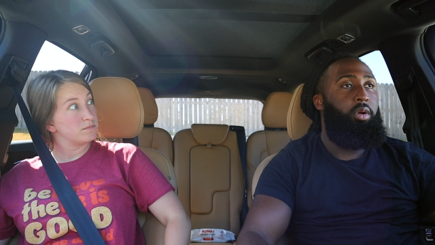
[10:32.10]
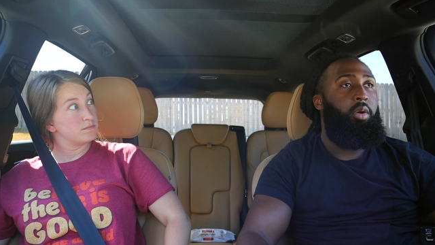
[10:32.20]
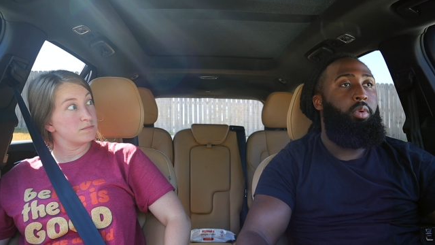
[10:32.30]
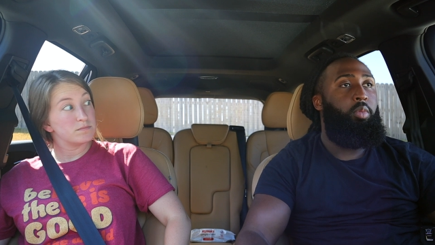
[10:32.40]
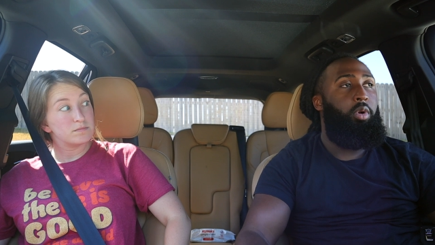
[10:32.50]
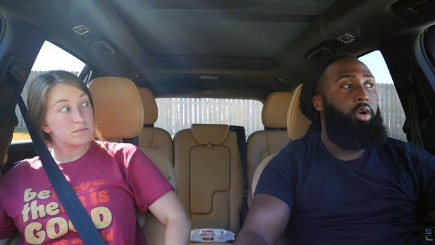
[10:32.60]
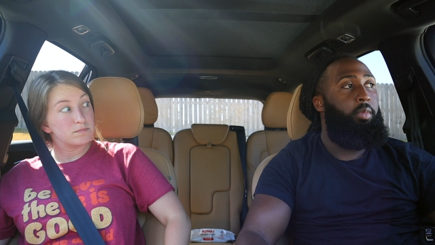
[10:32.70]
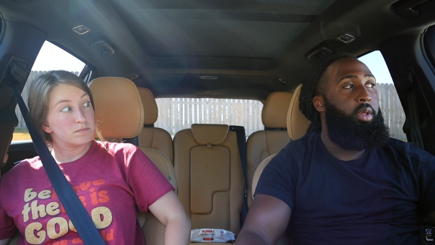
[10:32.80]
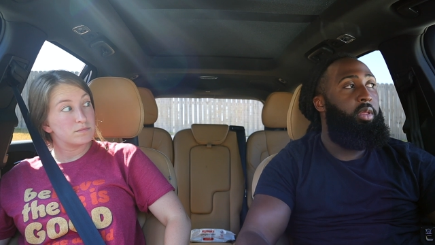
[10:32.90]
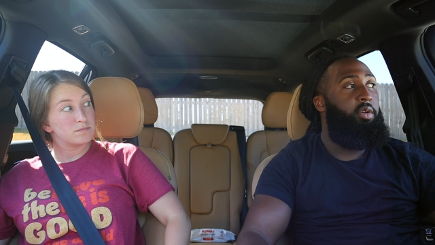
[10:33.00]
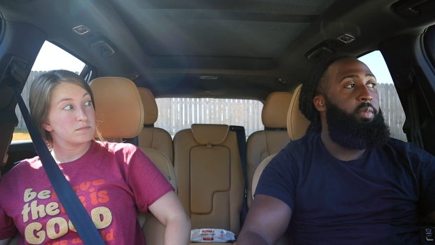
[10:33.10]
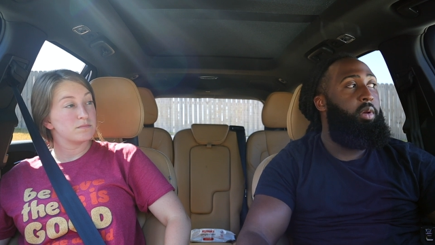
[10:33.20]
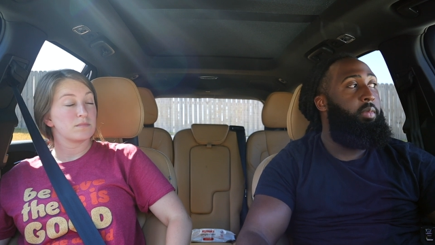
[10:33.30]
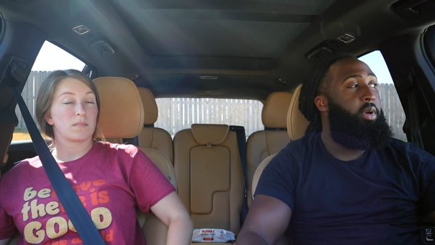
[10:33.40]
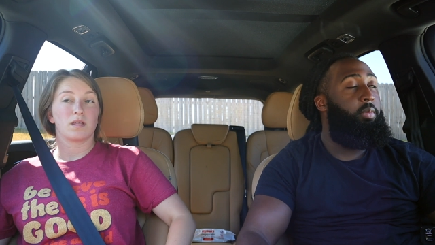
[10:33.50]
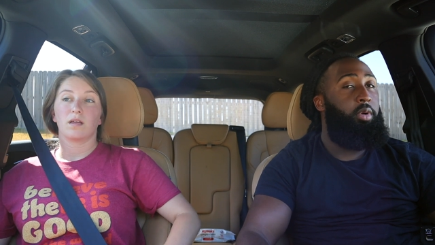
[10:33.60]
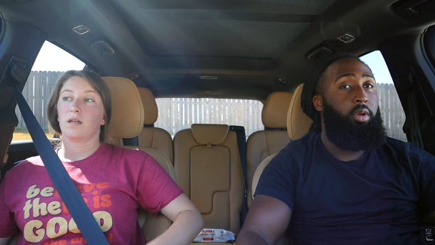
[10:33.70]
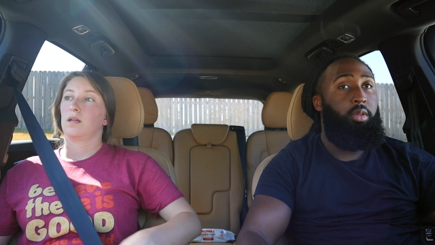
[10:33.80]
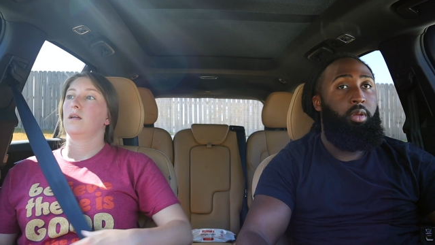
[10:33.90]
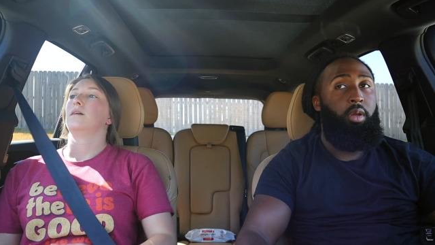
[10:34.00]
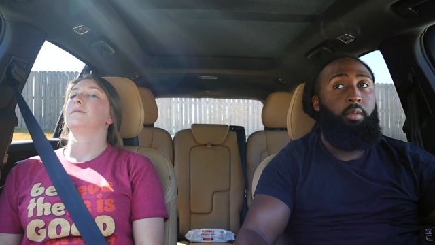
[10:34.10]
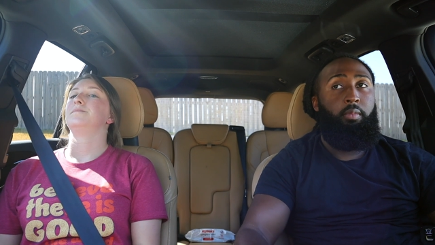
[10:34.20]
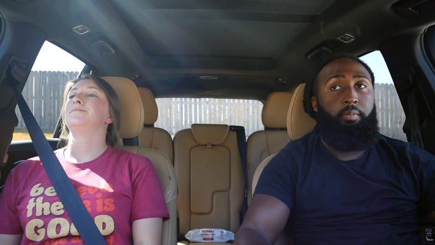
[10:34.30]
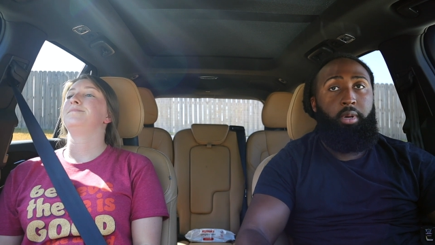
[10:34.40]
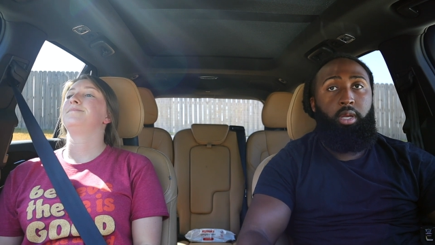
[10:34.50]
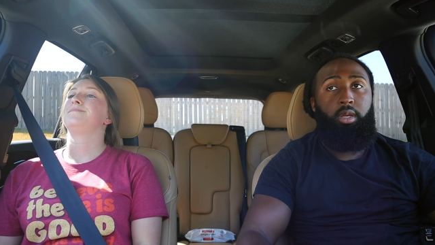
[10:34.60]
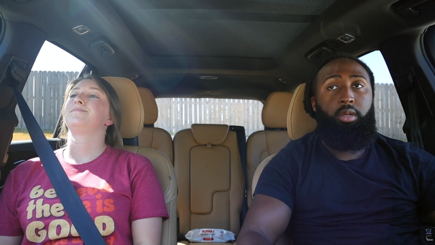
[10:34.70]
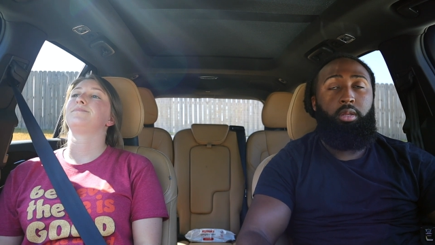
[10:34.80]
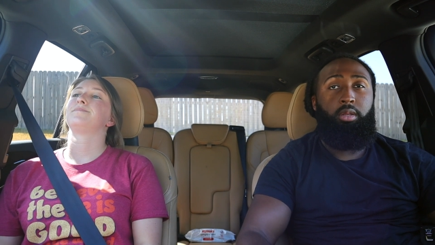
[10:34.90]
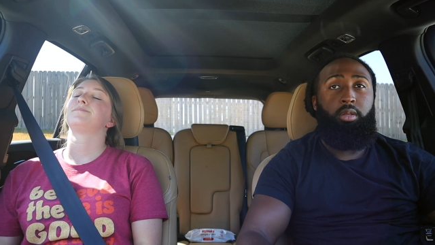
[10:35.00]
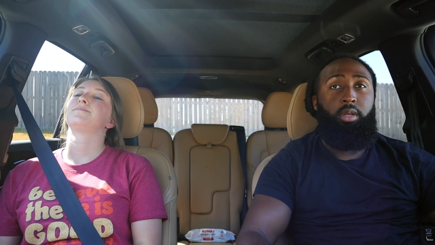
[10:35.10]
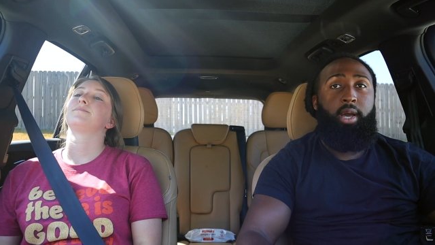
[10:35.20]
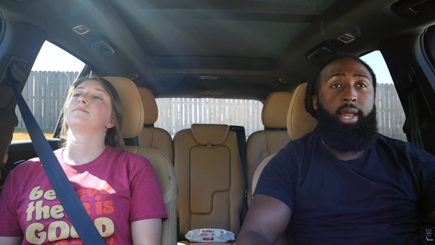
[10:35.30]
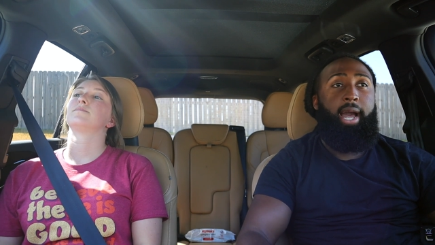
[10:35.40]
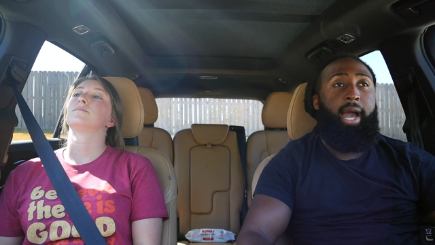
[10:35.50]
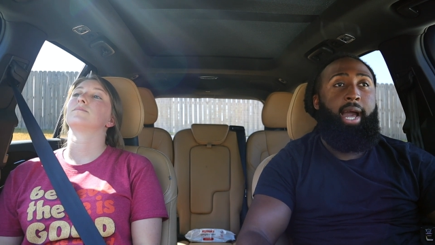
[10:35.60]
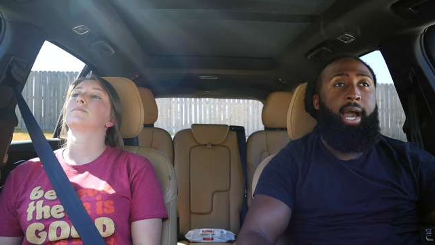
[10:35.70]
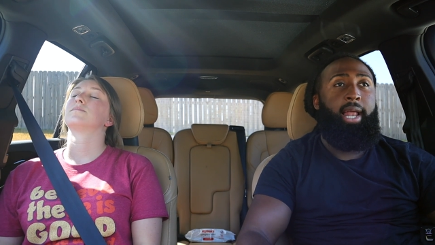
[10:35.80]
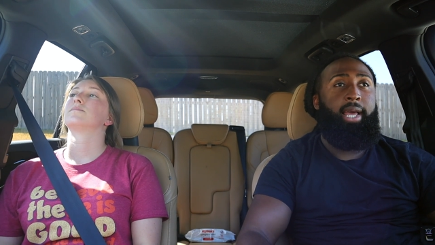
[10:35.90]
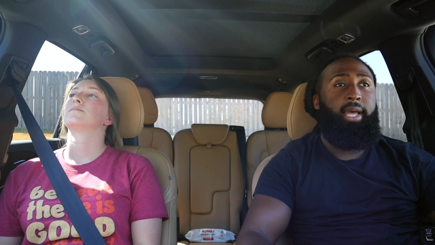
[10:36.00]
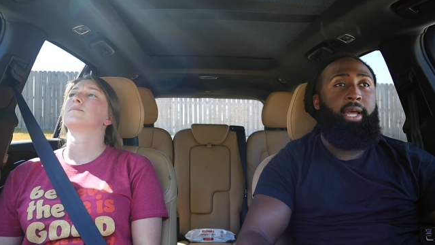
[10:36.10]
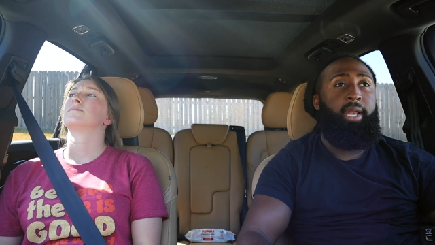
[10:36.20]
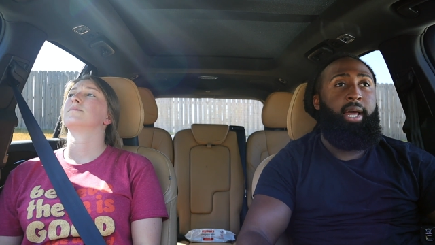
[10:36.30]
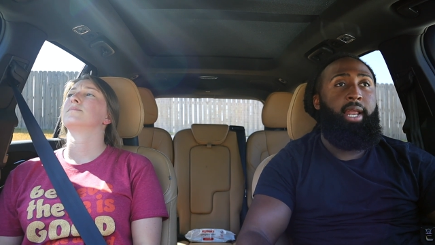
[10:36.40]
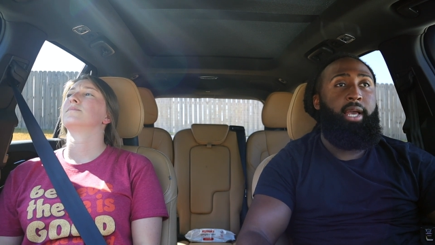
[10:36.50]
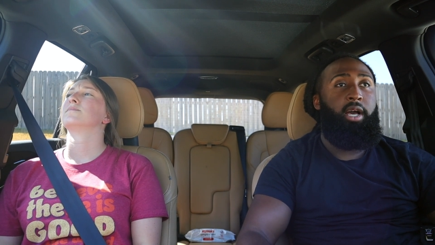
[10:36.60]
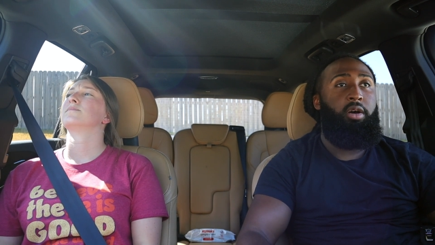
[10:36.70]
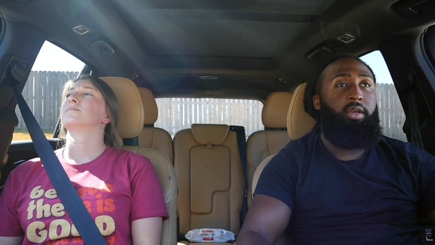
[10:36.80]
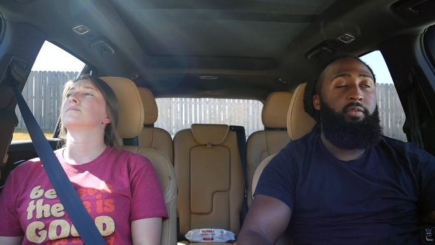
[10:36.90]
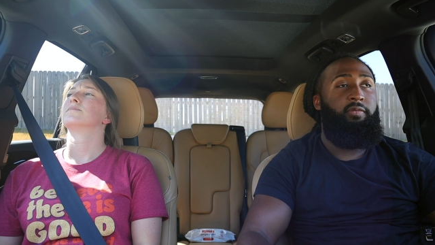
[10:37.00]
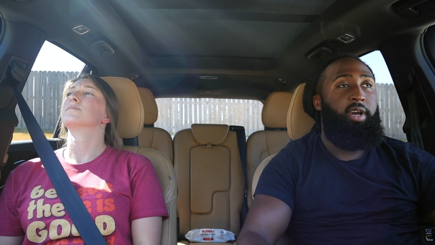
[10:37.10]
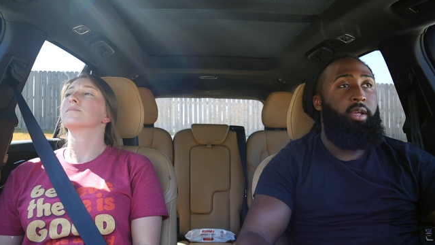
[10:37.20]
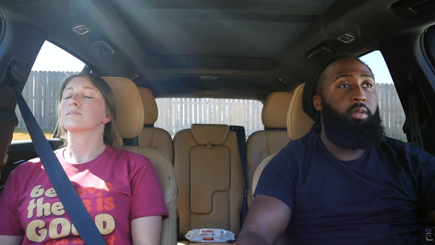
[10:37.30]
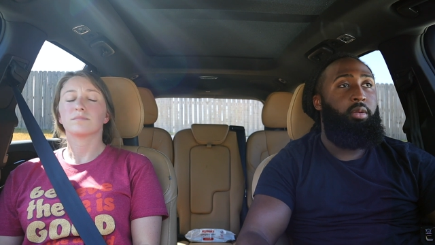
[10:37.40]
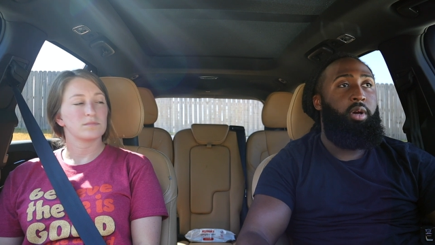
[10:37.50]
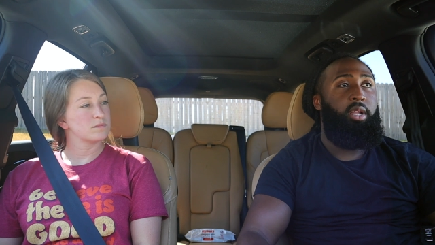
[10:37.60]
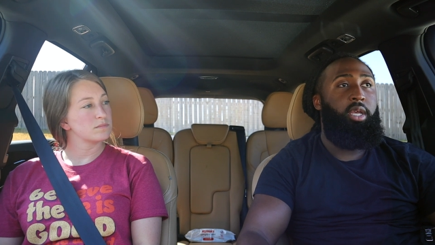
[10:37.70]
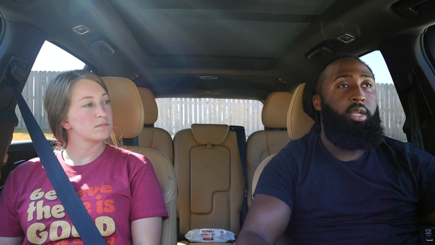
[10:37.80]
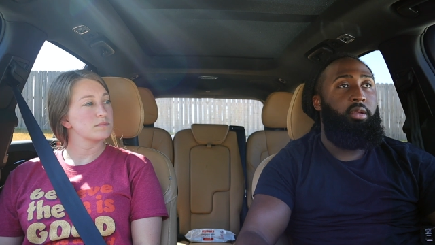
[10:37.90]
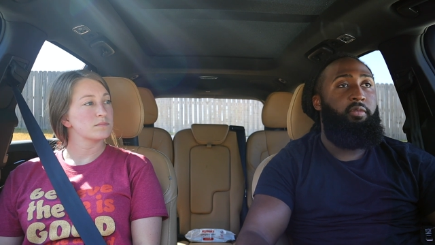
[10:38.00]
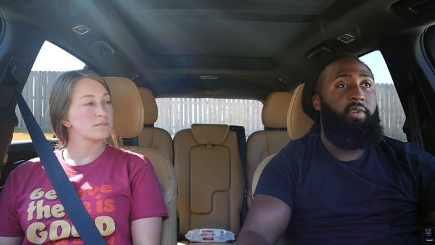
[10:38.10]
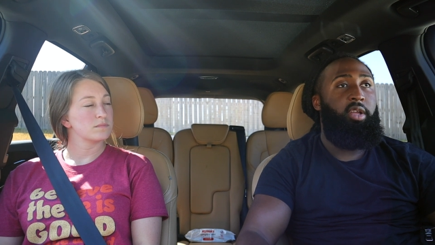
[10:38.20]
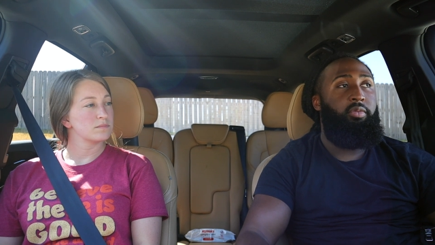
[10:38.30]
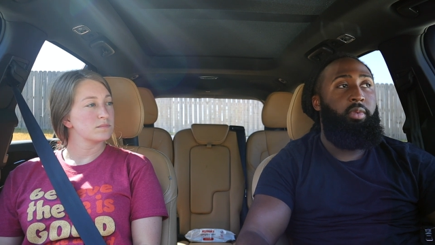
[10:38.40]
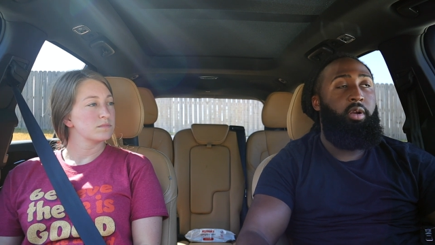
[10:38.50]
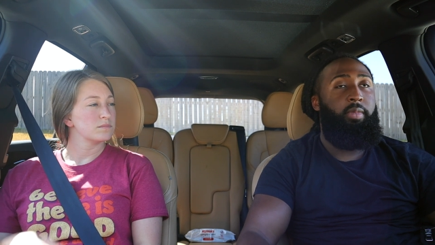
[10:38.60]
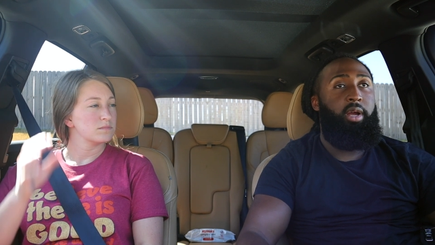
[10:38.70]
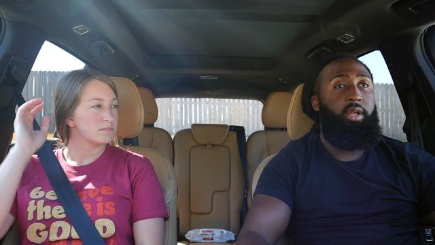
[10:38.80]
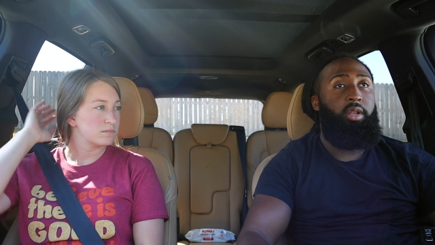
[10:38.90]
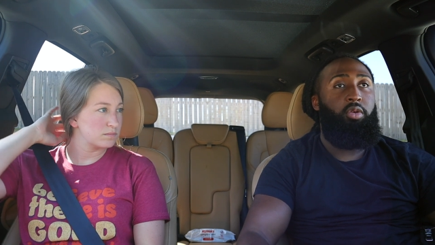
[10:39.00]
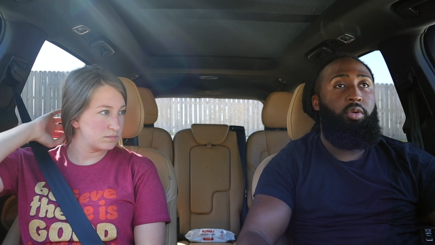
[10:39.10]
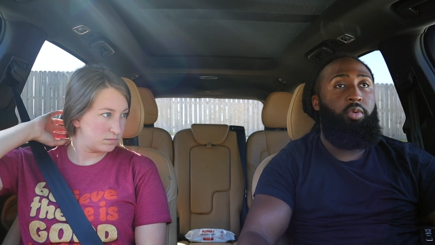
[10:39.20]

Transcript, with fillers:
Speaker 1: know, I want to work on myself and be a better person. But I like all the advice. You know, I take the advice from everybody and, you know,